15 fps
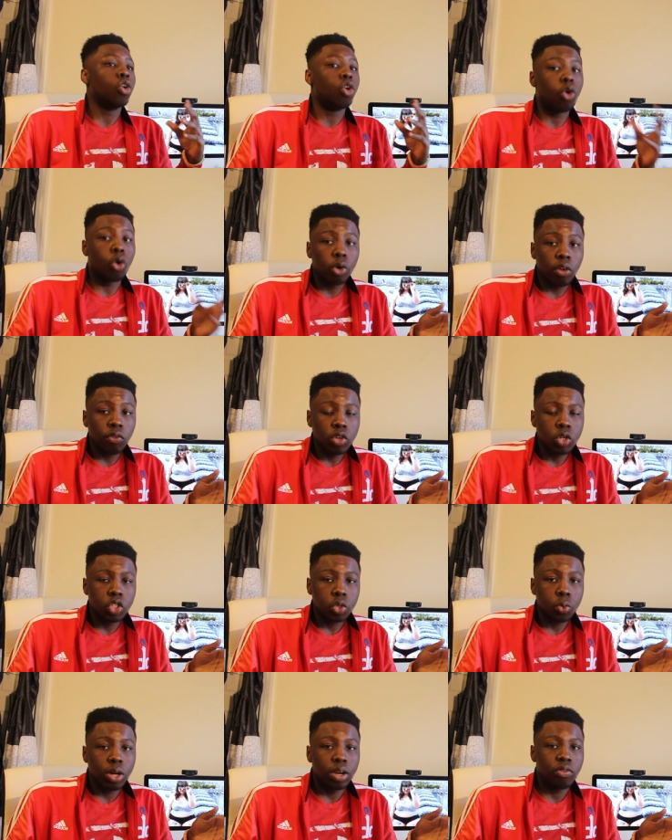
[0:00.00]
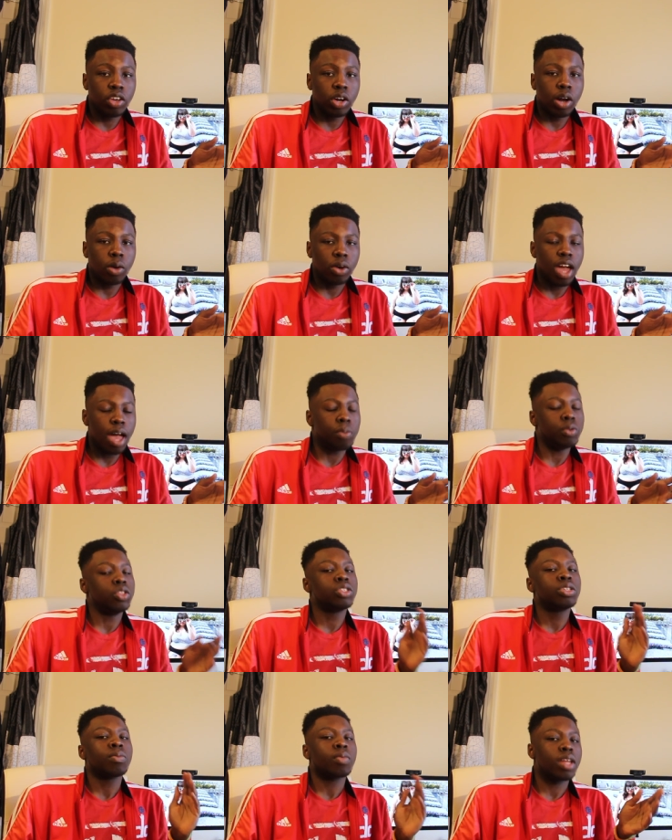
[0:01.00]
or if you just want to figure out what
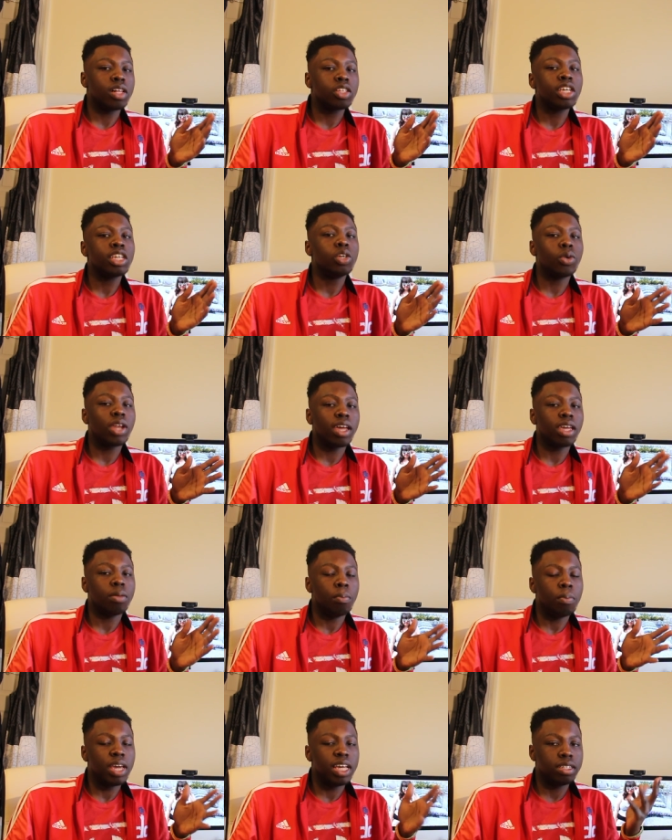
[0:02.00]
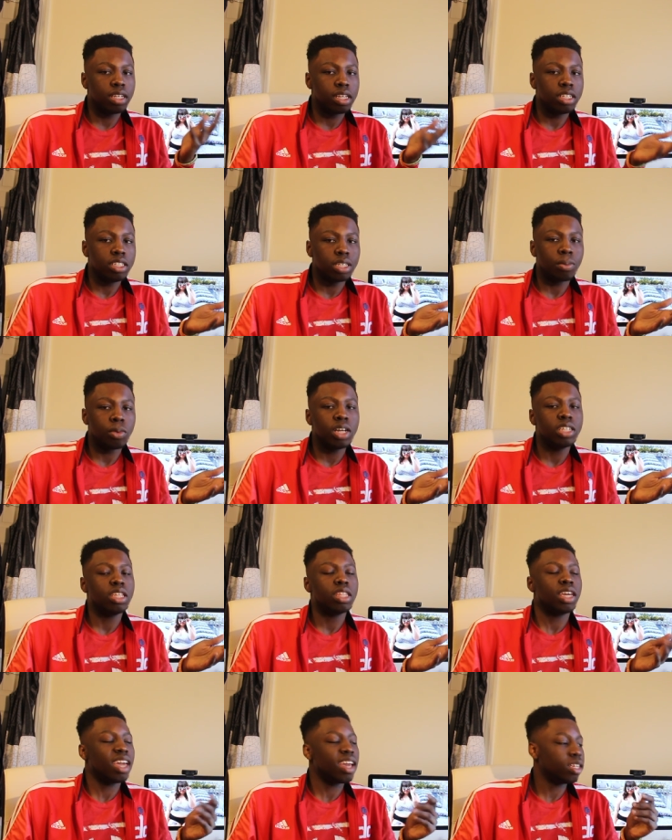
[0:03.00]
happens, I'll tell you what I can basically summarize the
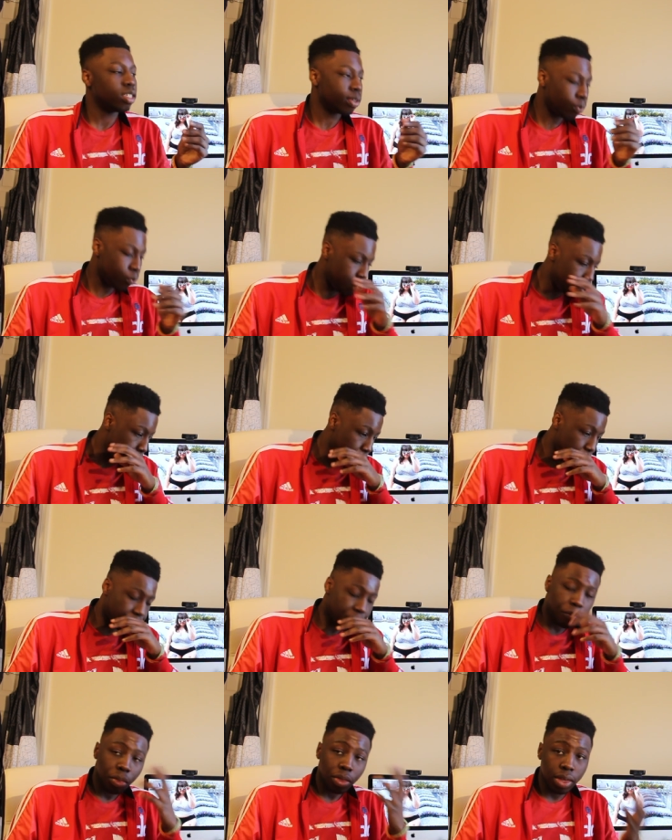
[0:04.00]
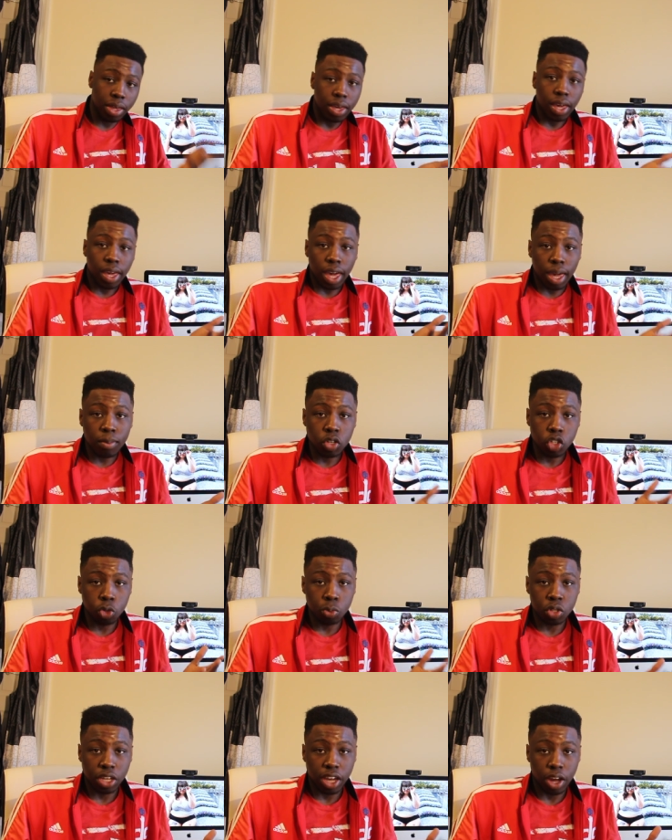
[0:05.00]
thing as. Amy
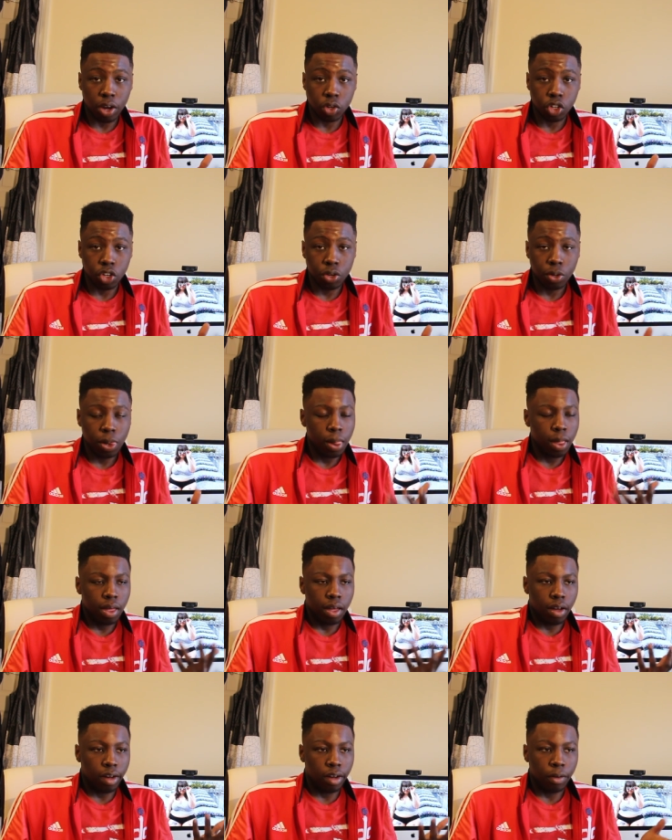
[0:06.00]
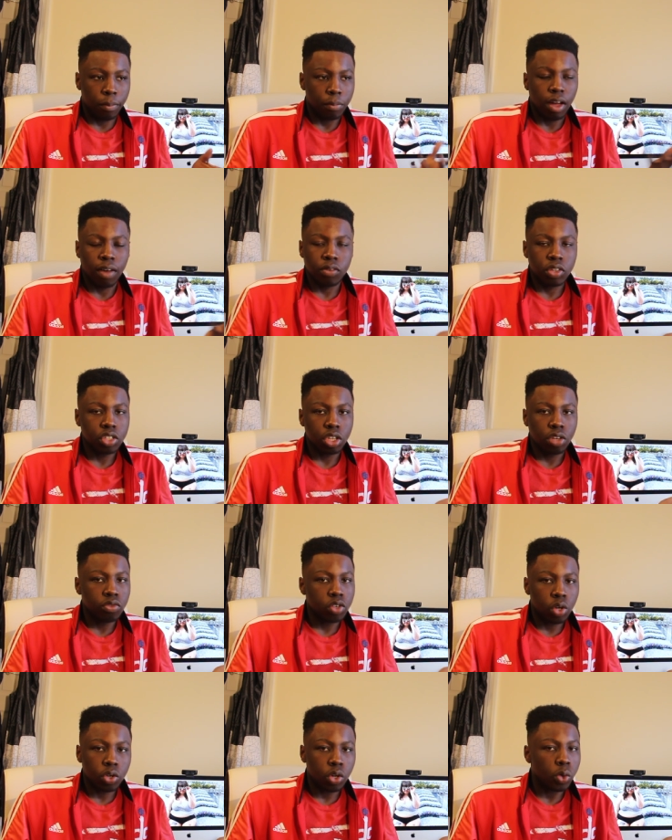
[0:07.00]
Schumer's character, obviously if
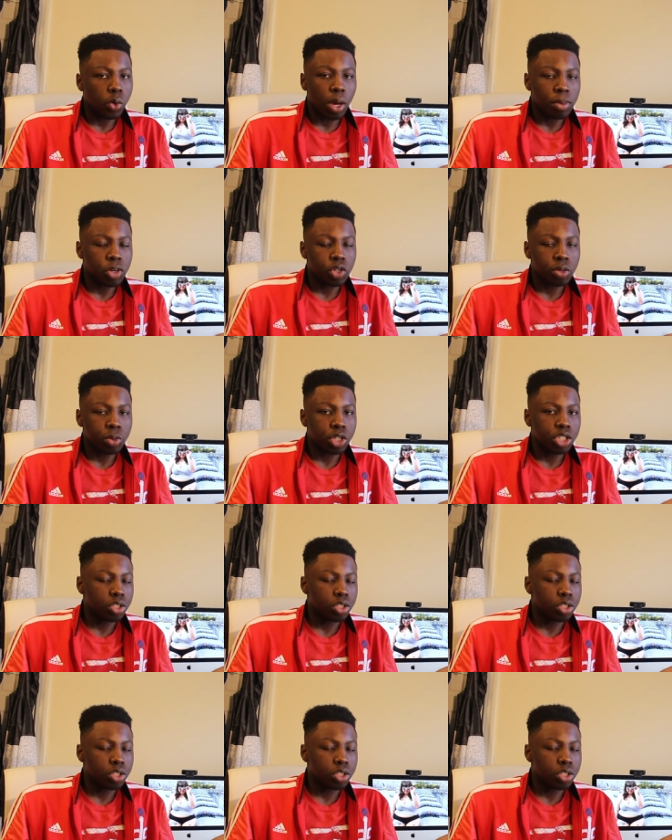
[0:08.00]
you don't know who Amy Schumer